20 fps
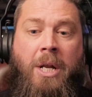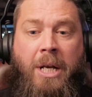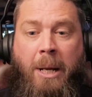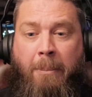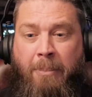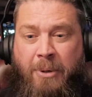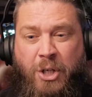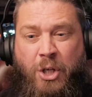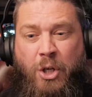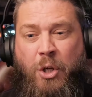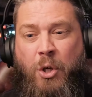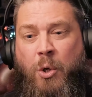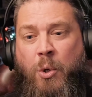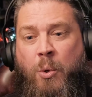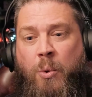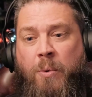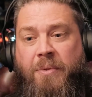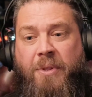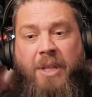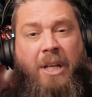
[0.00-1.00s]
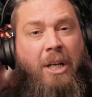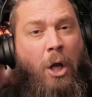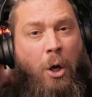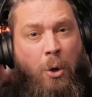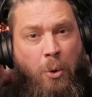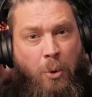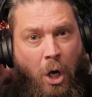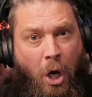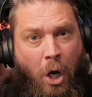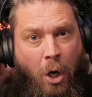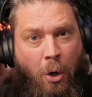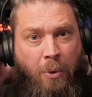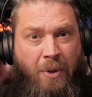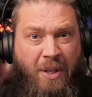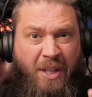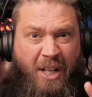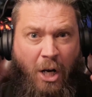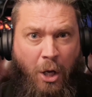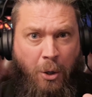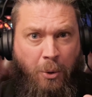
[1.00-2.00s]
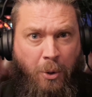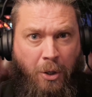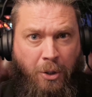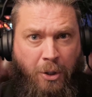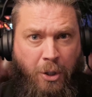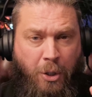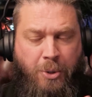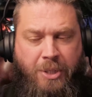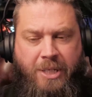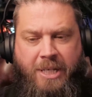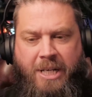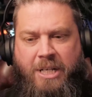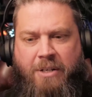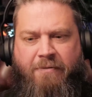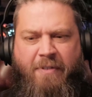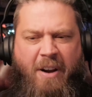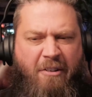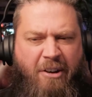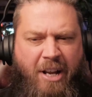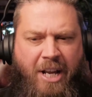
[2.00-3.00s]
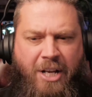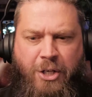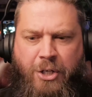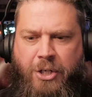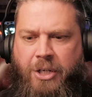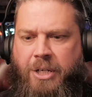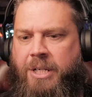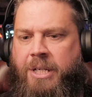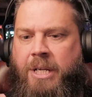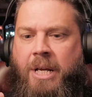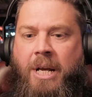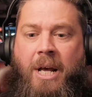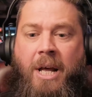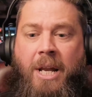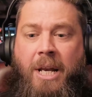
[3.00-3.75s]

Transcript: Number two, the logo and the logo usage variations.